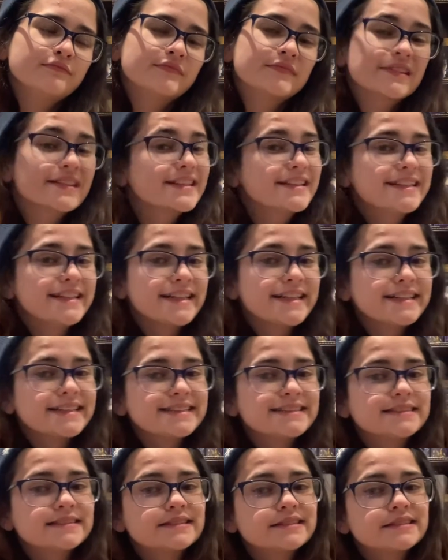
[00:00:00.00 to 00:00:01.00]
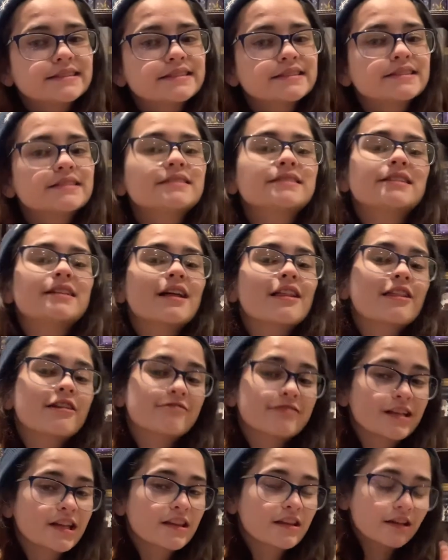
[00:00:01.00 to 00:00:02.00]
yeah, so
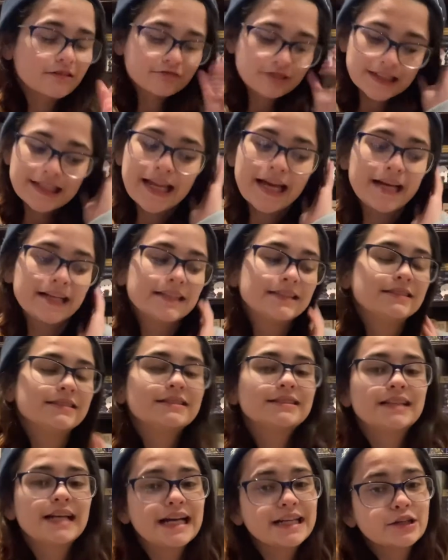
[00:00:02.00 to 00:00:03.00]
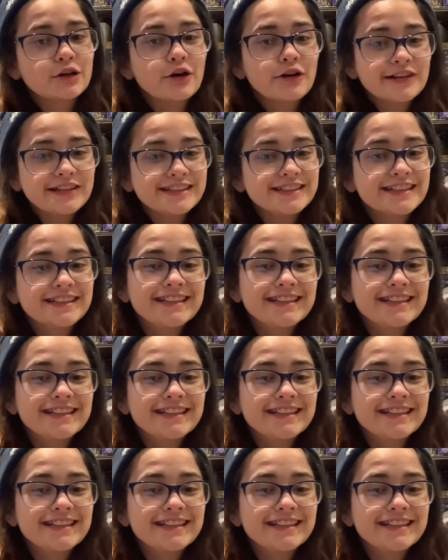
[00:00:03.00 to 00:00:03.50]
with Cassandra Clare and Connor.